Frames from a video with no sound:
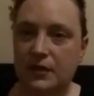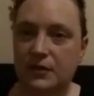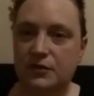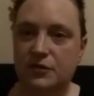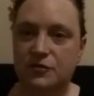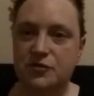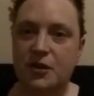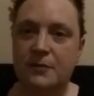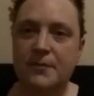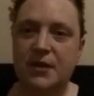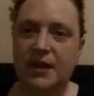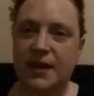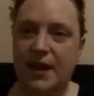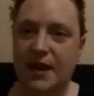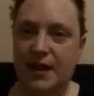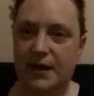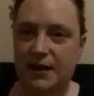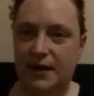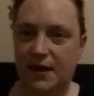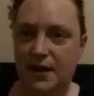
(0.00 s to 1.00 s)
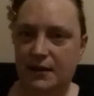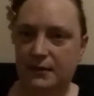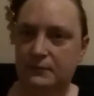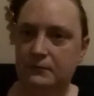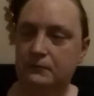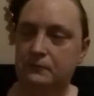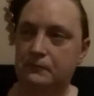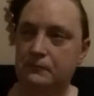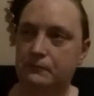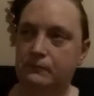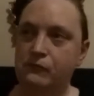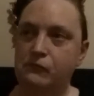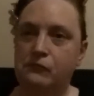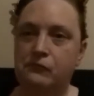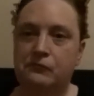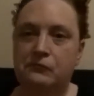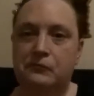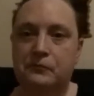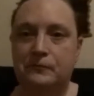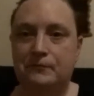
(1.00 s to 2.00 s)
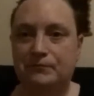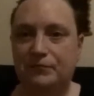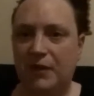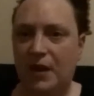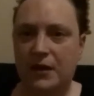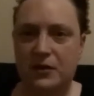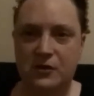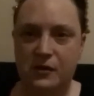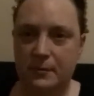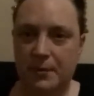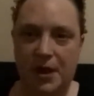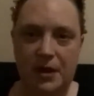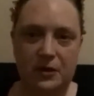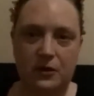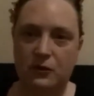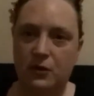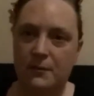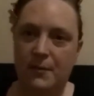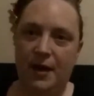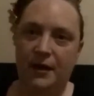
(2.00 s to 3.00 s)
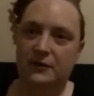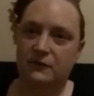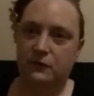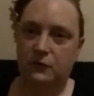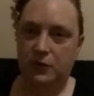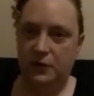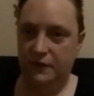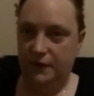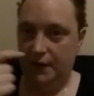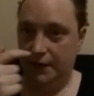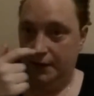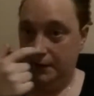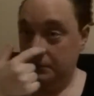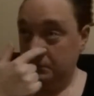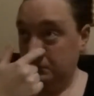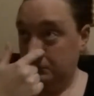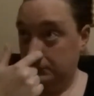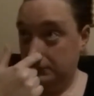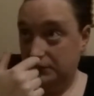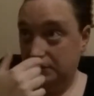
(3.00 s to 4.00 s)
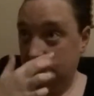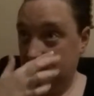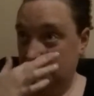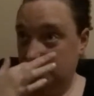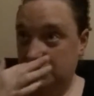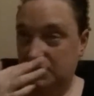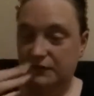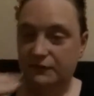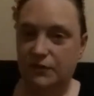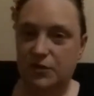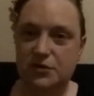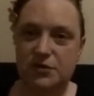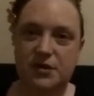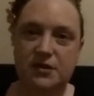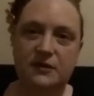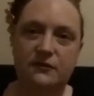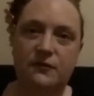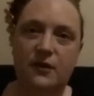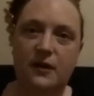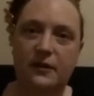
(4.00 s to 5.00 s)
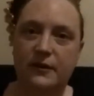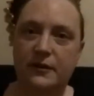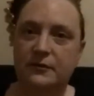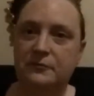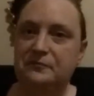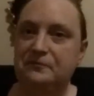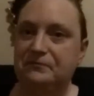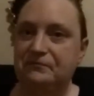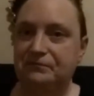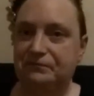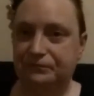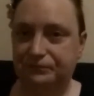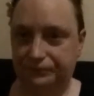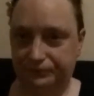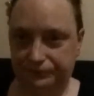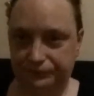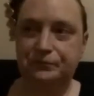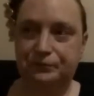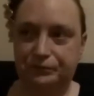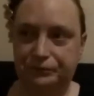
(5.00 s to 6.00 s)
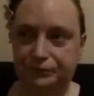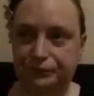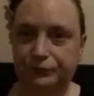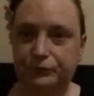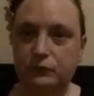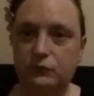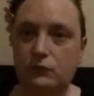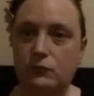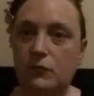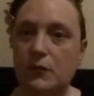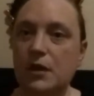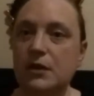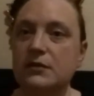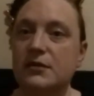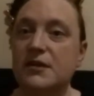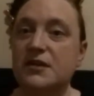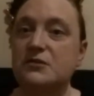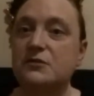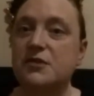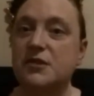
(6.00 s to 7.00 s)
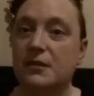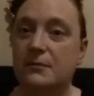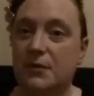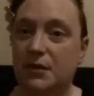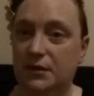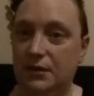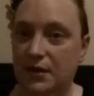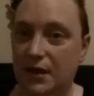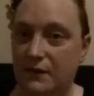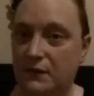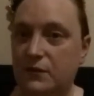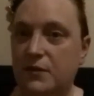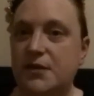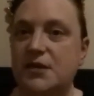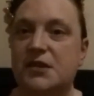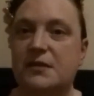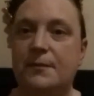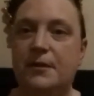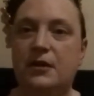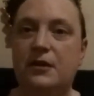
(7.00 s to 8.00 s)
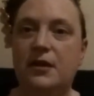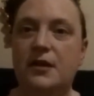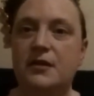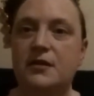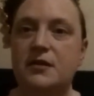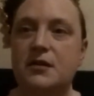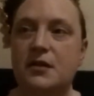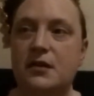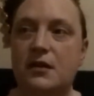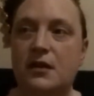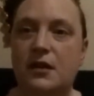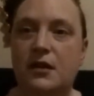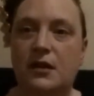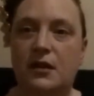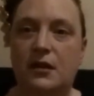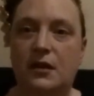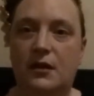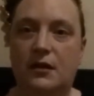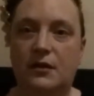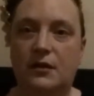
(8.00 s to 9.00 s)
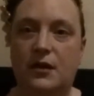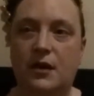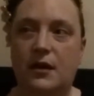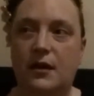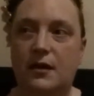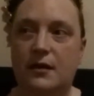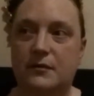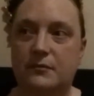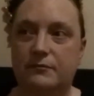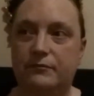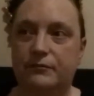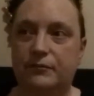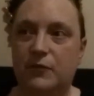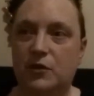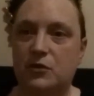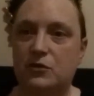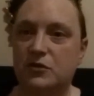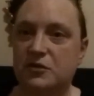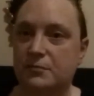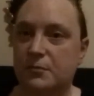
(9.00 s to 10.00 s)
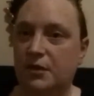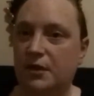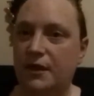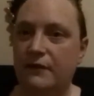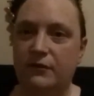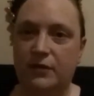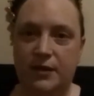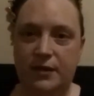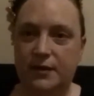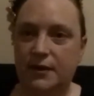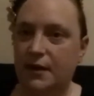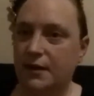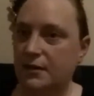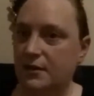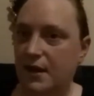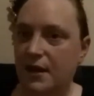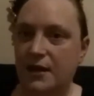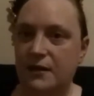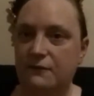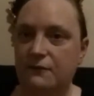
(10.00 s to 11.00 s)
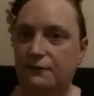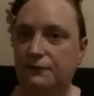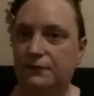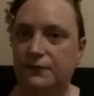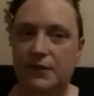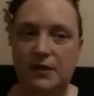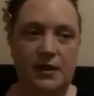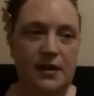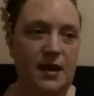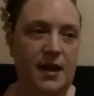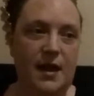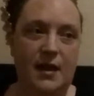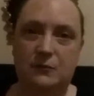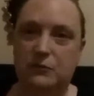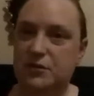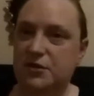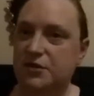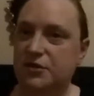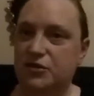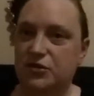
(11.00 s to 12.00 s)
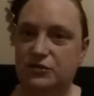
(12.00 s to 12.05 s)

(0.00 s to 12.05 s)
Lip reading: So jumping ahead again, I know I'm kind of going back and forth here, confusing to follow. This was a malevolent spirit who was malevolent in life and was